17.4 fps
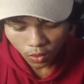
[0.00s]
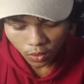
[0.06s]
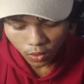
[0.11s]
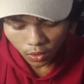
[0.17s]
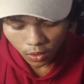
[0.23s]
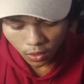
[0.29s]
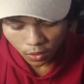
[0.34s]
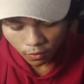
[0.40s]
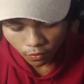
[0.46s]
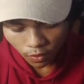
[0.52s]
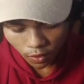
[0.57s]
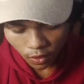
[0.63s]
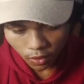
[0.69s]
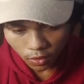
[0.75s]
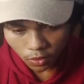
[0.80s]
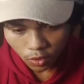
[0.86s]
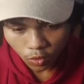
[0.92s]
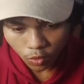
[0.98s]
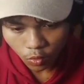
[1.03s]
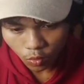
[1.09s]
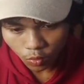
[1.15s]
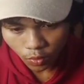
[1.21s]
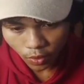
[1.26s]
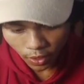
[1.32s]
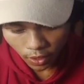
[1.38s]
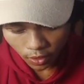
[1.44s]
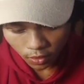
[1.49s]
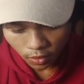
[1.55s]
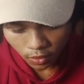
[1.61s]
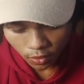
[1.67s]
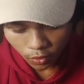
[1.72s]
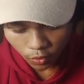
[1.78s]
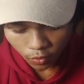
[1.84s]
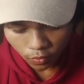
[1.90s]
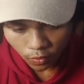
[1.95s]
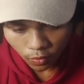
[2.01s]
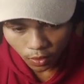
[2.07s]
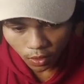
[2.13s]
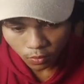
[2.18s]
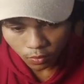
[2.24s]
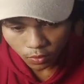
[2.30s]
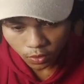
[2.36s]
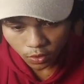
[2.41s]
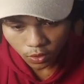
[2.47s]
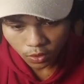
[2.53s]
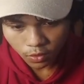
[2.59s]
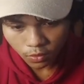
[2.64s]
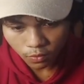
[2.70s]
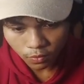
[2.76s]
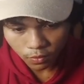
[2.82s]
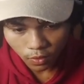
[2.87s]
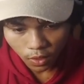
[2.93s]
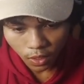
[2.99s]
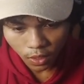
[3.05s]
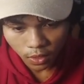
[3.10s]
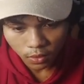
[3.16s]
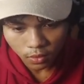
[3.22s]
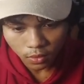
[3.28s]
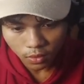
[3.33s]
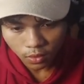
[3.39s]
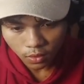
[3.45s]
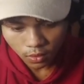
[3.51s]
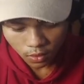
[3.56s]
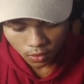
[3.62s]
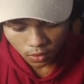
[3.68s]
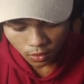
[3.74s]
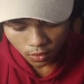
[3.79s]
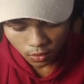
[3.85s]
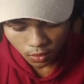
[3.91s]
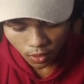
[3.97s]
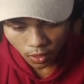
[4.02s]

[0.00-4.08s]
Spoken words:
if else to create a new file, which is the file that